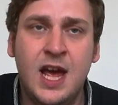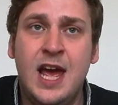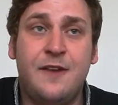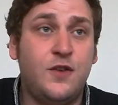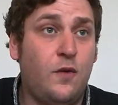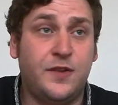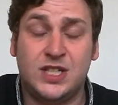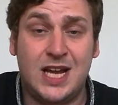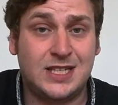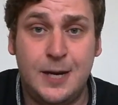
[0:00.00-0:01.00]
If not for
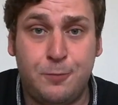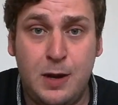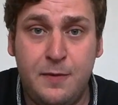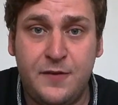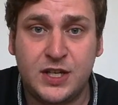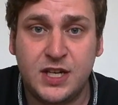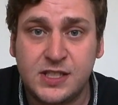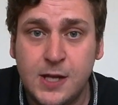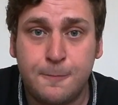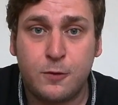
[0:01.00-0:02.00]
Zlatan Ibrahimovic and
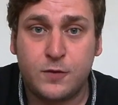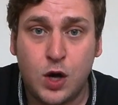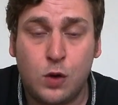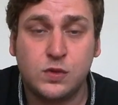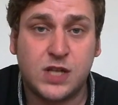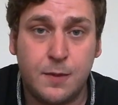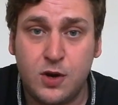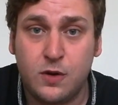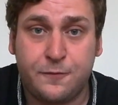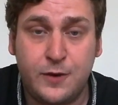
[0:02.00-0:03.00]
his number of goals coming
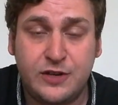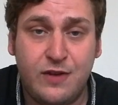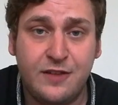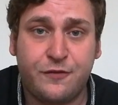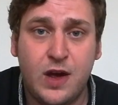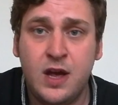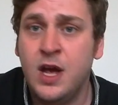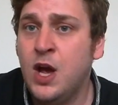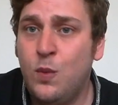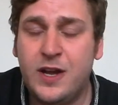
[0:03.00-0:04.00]
on a free transfer,
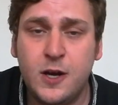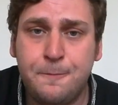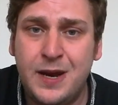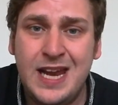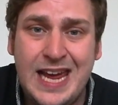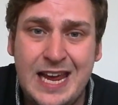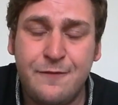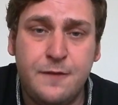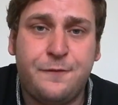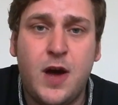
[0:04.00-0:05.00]
we could have been
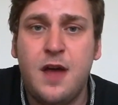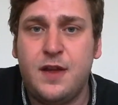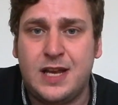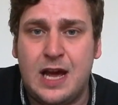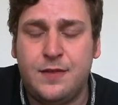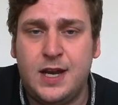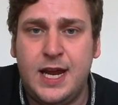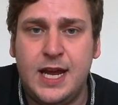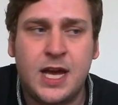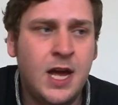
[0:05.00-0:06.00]
even further down the
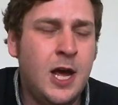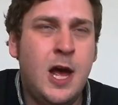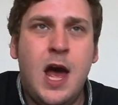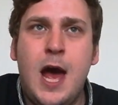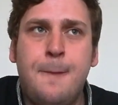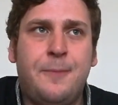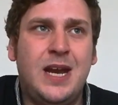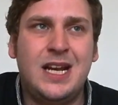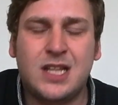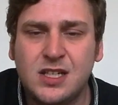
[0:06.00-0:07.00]
league. But
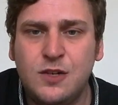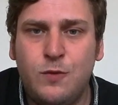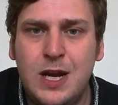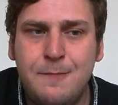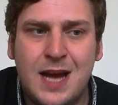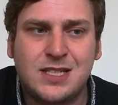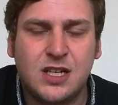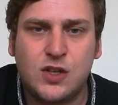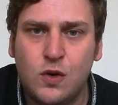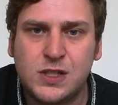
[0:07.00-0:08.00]
it doesn't really matter
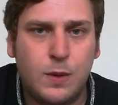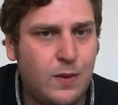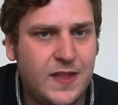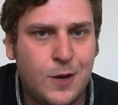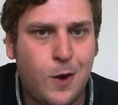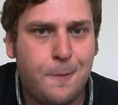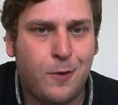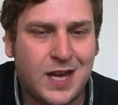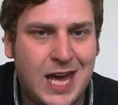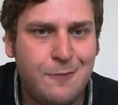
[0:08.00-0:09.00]
as long as we win the Europa.
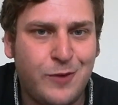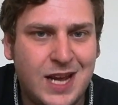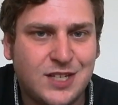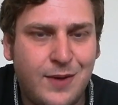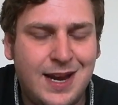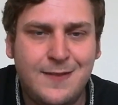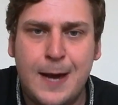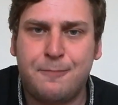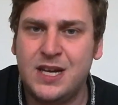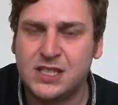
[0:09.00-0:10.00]
I keep reiterating
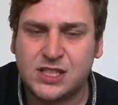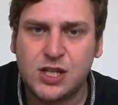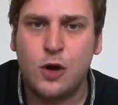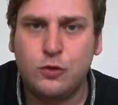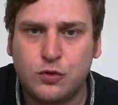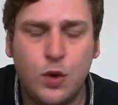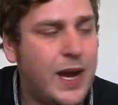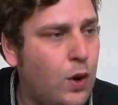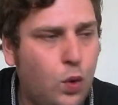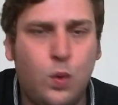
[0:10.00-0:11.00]
that, but it's so true.
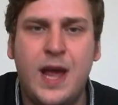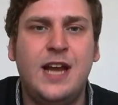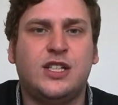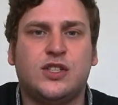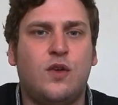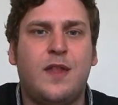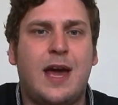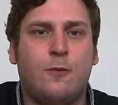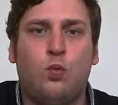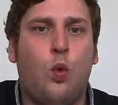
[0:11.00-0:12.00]
It all hinges on
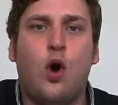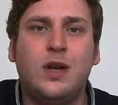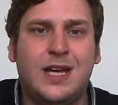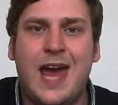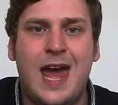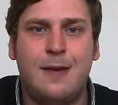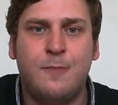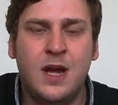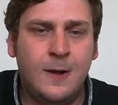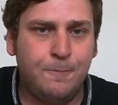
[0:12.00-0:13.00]
that one game.
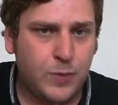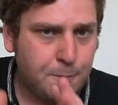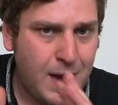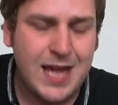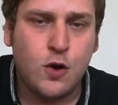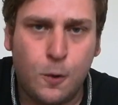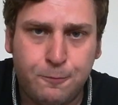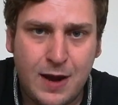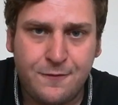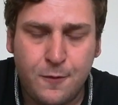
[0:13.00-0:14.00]
Make or
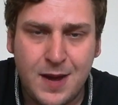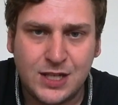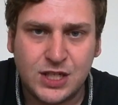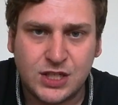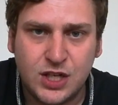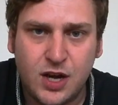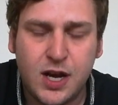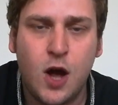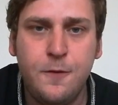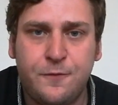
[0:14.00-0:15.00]
break for Manchester United.
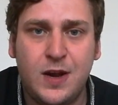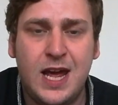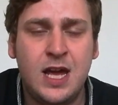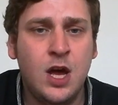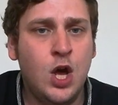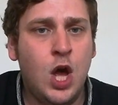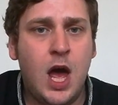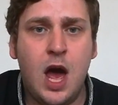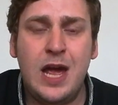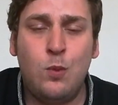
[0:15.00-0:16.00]
Hopefully,
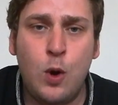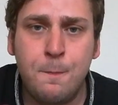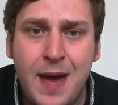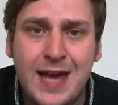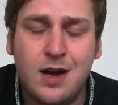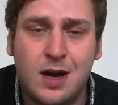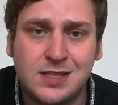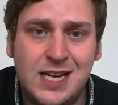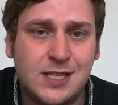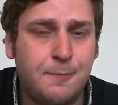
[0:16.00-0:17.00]
it will make our
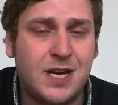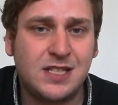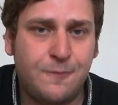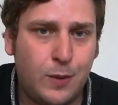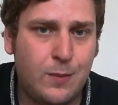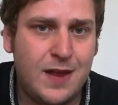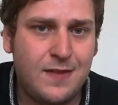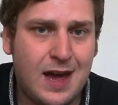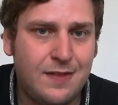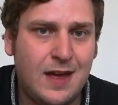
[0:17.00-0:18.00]
season. Because if we win
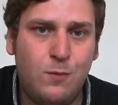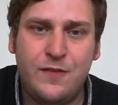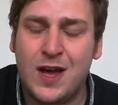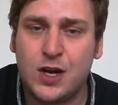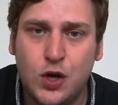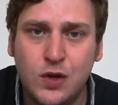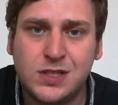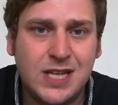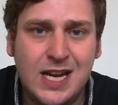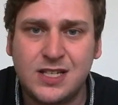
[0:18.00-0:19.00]
that, then we've had a good
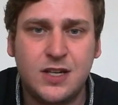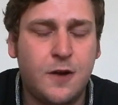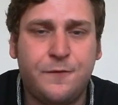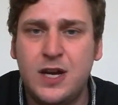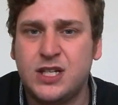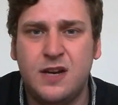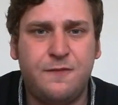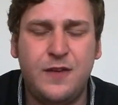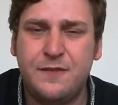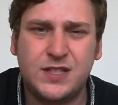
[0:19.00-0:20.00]
season. You know, finishing
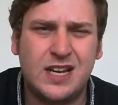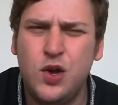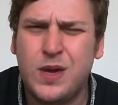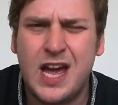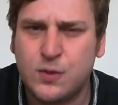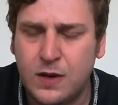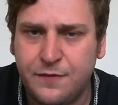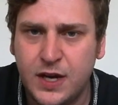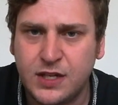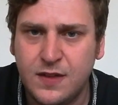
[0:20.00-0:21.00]
5th, 6th. Who cares where you
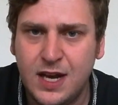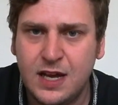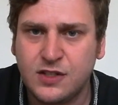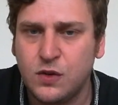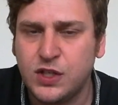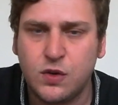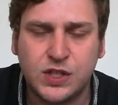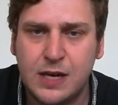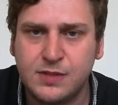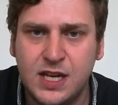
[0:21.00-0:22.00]
finish in the league as long as you've got
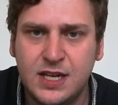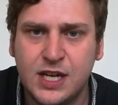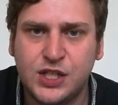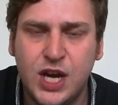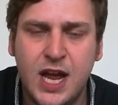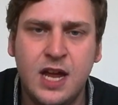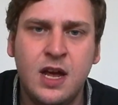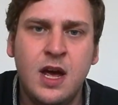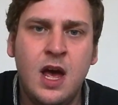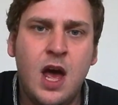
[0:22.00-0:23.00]
Champions League next year?
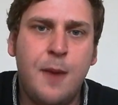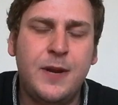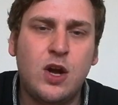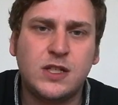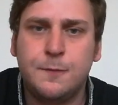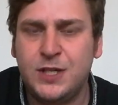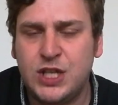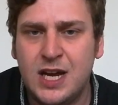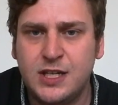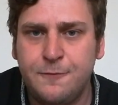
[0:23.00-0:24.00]
It'd be nice to be
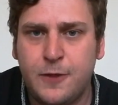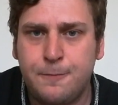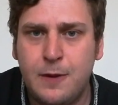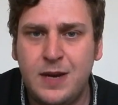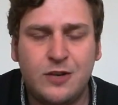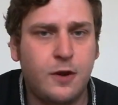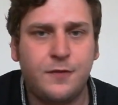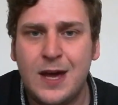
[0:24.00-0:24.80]
challenging for the Premier League trophy.